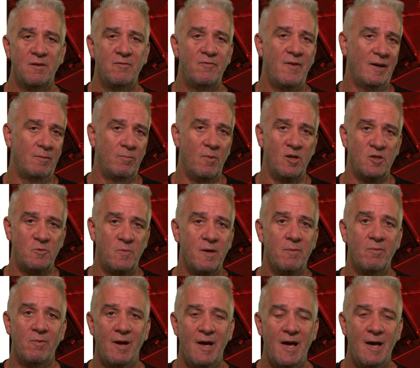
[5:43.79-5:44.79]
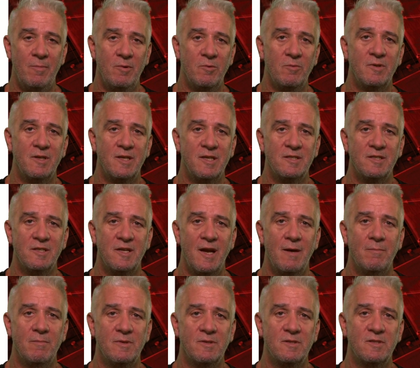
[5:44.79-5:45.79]
In fact, most people are happy with these as
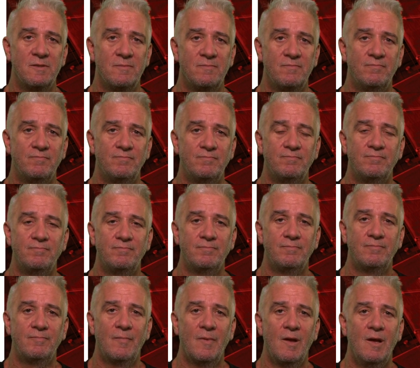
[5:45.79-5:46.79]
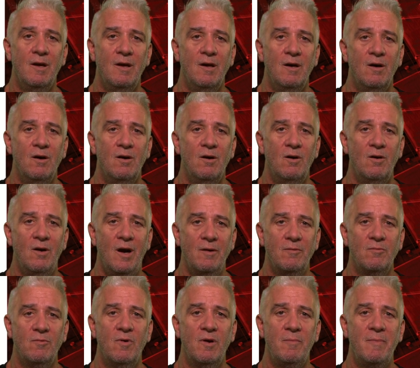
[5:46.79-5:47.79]
numbers. All right,
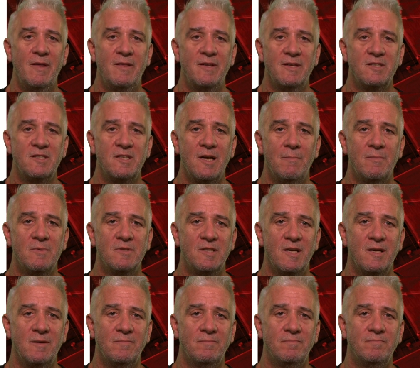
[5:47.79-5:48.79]
what about these numbers then?